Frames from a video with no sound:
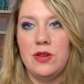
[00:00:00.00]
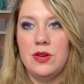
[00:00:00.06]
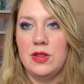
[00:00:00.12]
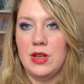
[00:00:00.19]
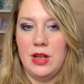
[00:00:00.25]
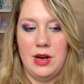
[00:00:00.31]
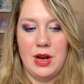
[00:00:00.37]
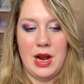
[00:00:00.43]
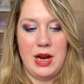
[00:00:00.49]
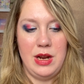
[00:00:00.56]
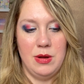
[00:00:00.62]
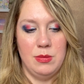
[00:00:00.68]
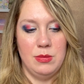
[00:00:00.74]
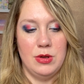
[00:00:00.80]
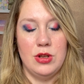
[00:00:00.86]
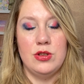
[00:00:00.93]
than I
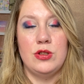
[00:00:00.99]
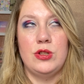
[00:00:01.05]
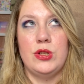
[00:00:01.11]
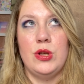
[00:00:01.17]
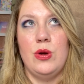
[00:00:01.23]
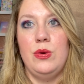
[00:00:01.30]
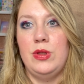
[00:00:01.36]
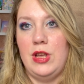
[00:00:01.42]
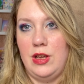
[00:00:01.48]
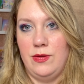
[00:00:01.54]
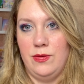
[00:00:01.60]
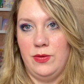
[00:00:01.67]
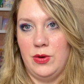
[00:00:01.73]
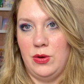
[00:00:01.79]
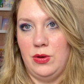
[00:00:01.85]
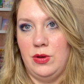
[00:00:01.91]
am so
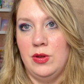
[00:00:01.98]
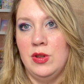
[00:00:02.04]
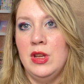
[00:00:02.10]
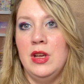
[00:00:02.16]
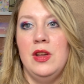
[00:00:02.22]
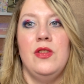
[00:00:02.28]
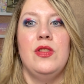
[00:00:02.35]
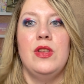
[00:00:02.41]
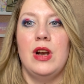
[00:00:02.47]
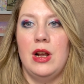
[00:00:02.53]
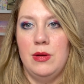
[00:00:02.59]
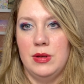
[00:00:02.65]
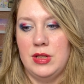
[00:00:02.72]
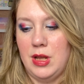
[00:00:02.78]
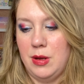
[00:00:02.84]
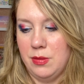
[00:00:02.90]
thankful that I
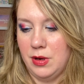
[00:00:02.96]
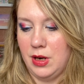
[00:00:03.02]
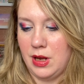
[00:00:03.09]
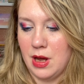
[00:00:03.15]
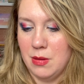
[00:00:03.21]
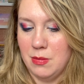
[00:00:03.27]
was able to get